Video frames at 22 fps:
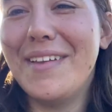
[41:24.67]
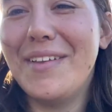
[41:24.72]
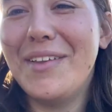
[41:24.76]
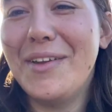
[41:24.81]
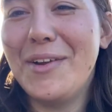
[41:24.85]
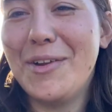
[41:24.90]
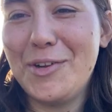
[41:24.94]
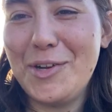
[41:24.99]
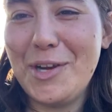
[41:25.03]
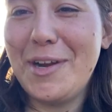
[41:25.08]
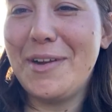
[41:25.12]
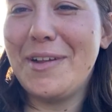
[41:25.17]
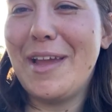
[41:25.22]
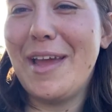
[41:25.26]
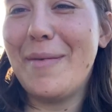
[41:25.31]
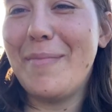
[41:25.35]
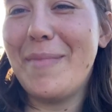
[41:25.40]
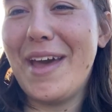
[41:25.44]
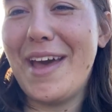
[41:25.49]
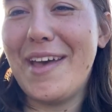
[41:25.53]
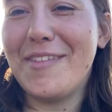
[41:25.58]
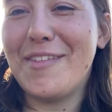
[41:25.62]
your trail
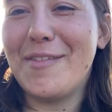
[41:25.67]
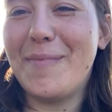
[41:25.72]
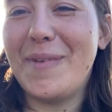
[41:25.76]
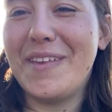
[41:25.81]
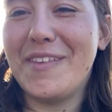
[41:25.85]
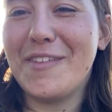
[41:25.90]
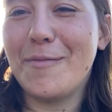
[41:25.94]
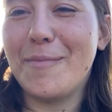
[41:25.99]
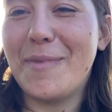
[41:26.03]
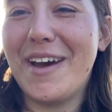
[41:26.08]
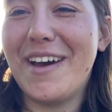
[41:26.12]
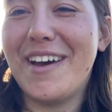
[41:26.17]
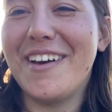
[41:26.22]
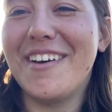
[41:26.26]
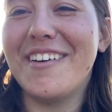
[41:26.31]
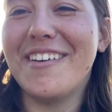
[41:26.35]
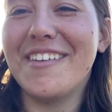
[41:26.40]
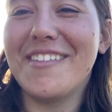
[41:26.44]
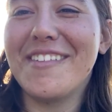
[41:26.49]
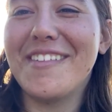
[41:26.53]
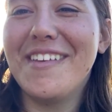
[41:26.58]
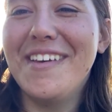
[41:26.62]
name has to be
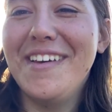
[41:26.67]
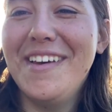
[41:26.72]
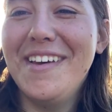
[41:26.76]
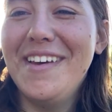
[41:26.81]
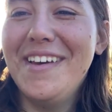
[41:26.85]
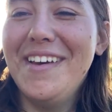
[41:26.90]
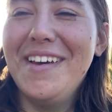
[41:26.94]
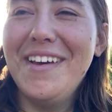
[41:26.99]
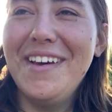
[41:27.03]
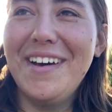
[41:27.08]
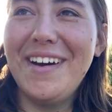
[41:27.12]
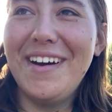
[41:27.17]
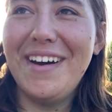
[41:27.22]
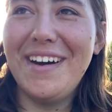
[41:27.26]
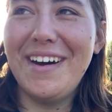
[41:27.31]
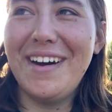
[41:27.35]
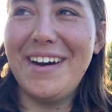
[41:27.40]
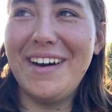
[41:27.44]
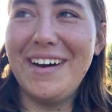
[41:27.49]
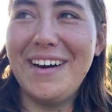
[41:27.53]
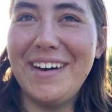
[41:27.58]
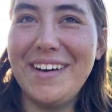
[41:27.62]
Smiles,
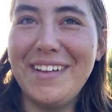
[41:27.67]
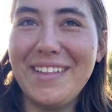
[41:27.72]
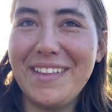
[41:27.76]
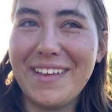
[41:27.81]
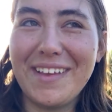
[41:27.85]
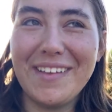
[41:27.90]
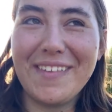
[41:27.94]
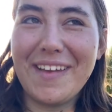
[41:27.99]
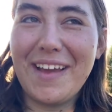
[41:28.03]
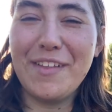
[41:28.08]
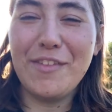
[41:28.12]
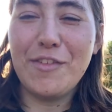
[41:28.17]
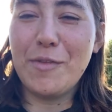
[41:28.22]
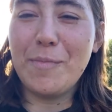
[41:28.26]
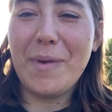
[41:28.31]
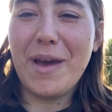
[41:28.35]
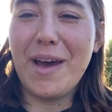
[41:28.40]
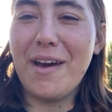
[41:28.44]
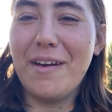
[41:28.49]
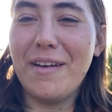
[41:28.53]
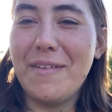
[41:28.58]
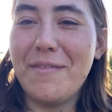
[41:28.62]
because I'd
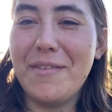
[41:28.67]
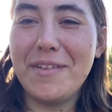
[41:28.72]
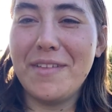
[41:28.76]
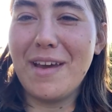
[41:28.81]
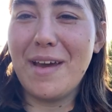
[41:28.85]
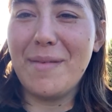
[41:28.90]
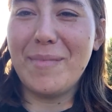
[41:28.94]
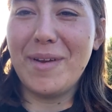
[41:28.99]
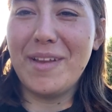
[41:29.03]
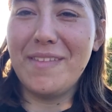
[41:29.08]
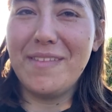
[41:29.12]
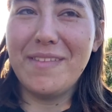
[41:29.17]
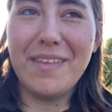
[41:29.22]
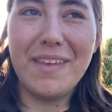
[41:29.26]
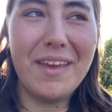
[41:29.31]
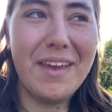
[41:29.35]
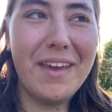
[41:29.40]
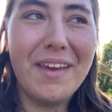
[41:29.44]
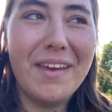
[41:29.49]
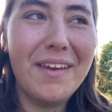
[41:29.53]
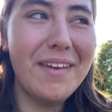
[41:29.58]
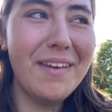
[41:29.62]
smile every time I'd
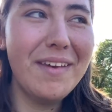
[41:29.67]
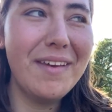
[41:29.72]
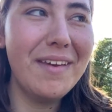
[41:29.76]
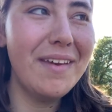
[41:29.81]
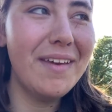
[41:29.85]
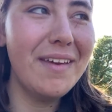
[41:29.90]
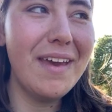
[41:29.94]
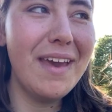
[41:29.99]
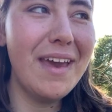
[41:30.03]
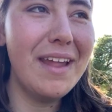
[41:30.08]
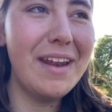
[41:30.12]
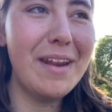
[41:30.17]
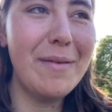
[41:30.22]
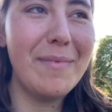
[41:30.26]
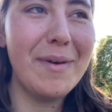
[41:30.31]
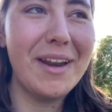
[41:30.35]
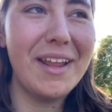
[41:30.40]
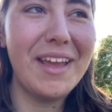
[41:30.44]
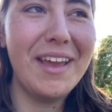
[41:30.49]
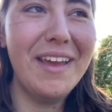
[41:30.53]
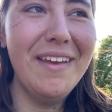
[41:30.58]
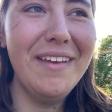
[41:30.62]
see
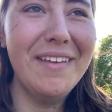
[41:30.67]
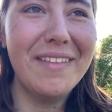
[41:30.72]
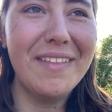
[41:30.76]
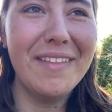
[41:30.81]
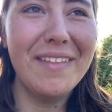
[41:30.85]
anybody.